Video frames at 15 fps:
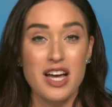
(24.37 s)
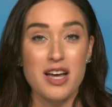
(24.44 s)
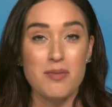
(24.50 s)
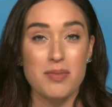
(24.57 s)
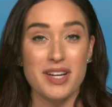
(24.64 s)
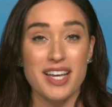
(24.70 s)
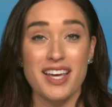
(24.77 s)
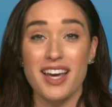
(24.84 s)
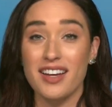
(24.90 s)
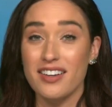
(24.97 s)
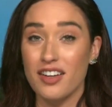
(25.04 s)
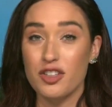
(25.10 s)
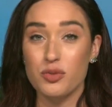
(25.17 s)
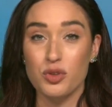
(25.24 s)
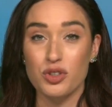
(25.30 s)
But he and
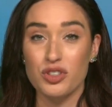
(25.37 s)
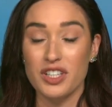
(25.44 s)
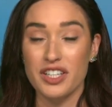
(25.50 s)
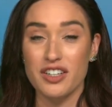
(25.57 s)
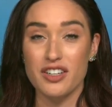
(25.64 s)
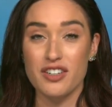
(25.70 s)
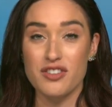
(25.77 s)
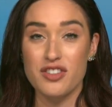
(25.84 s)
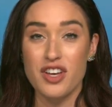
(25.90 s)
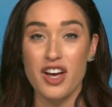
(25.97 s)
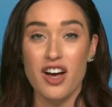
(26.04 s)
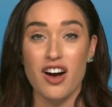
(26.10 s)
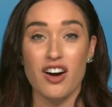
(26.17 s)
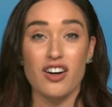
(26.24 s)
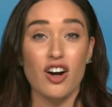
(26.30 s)
other world leaders
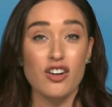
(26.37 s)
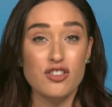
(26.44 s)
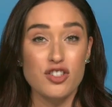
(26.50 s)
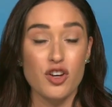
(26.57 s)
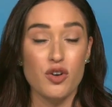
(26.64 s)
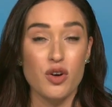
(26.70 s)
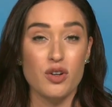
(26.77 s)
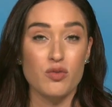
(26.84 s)
are also